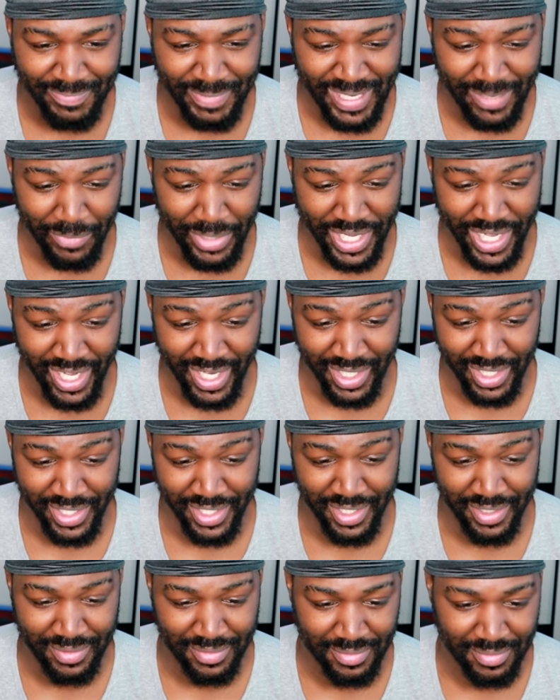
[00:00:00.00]
Man, we
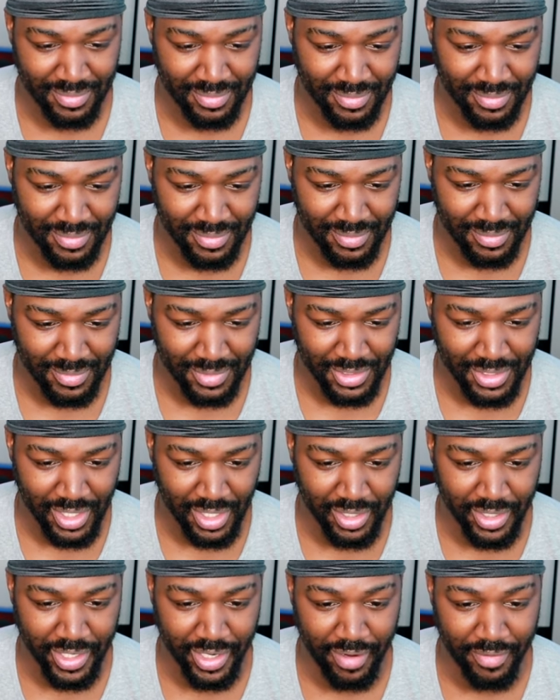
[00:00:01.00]
ugly. Let's
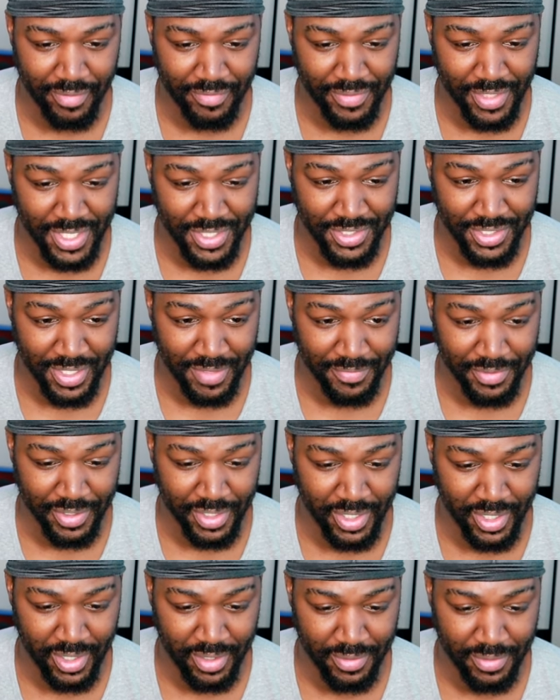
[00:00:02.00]
not look at our reflexes ever
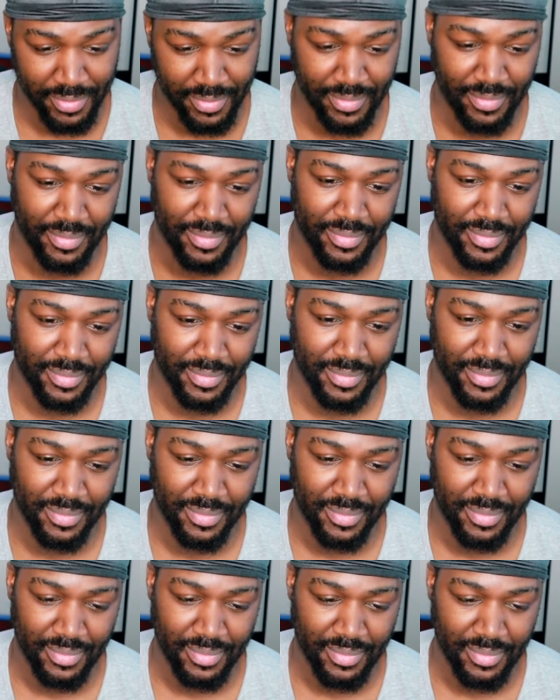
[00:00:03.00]
again.
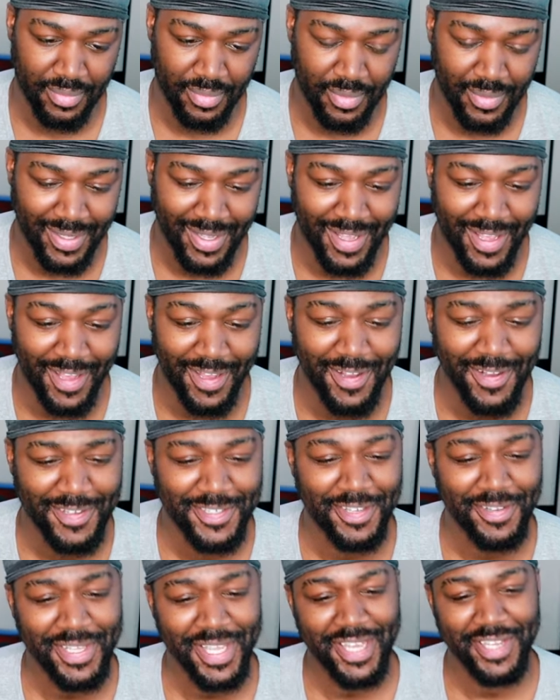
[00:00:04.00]

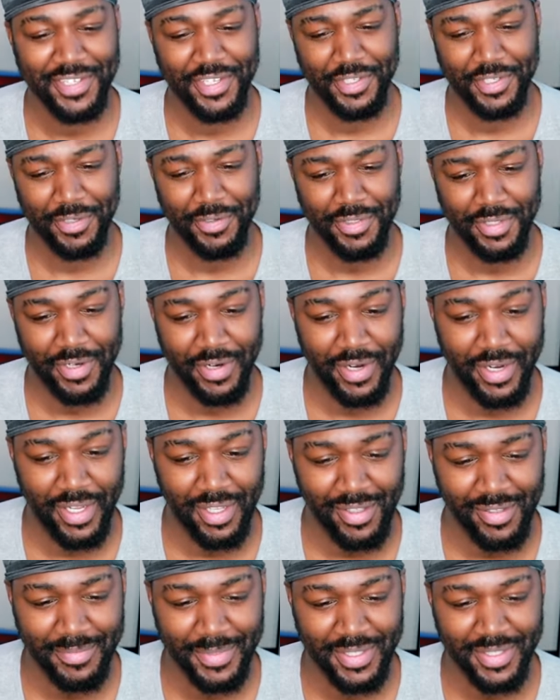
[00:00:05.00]
Oh, okay, she's using her
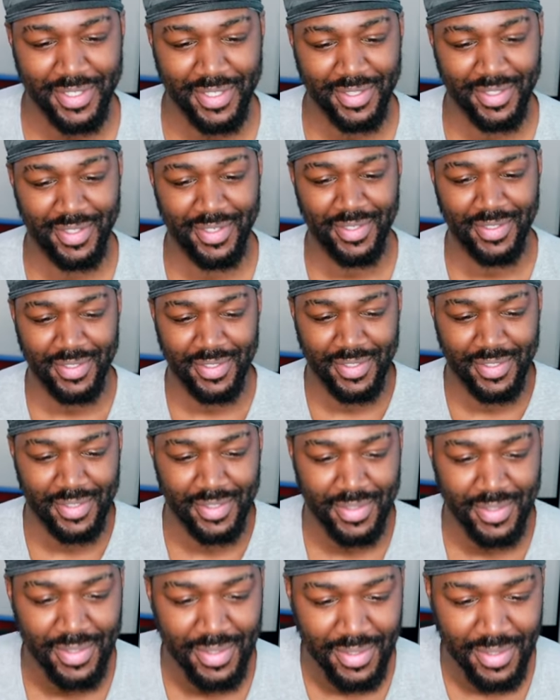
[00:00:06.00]
elements at
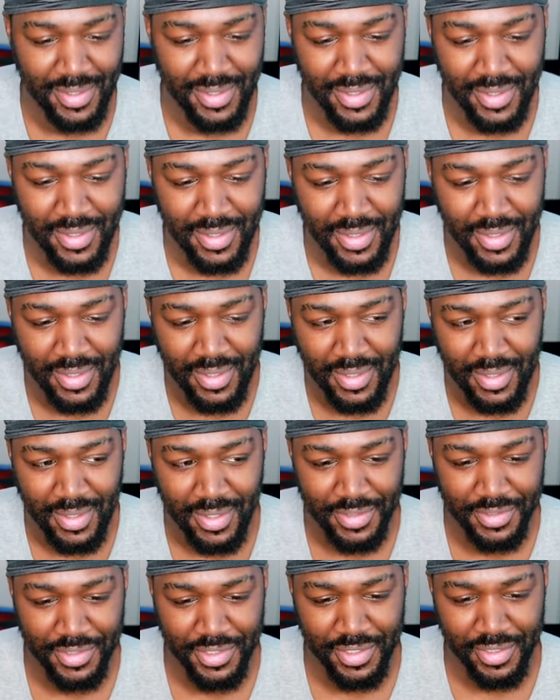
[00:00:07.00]
least.
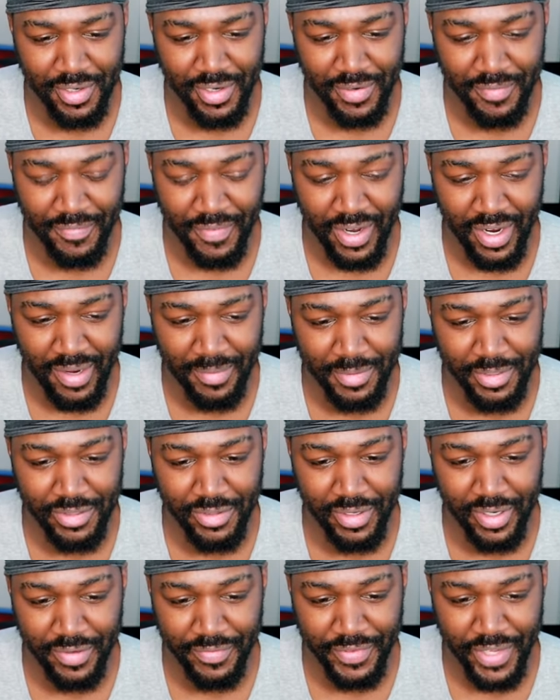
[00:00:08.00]
Using her environment
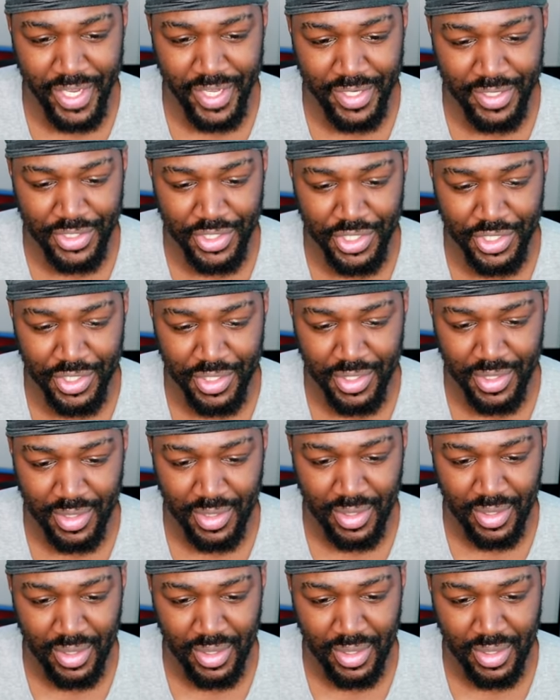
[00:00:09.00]
to her advantage.
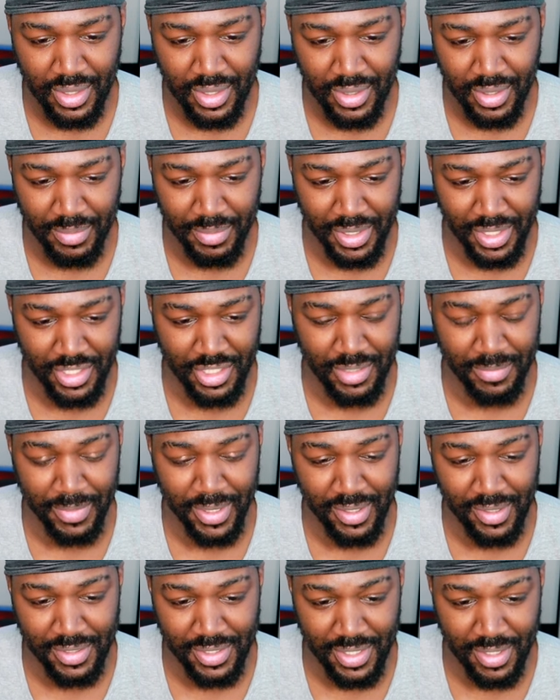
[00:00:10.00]
But he
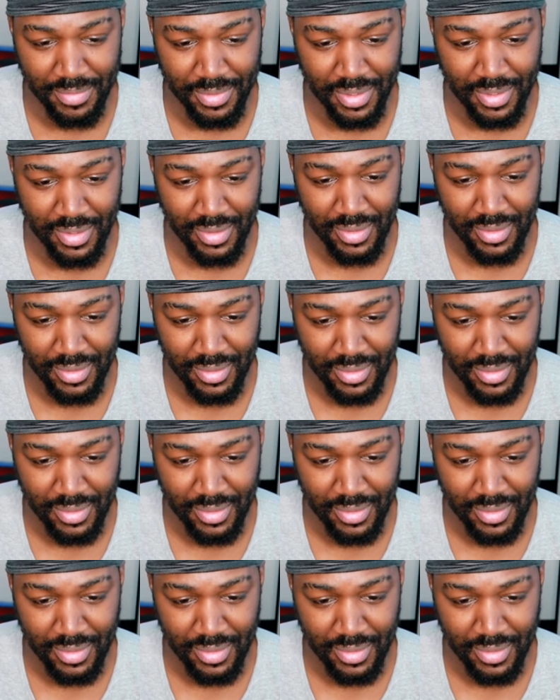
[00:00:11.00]
smells something.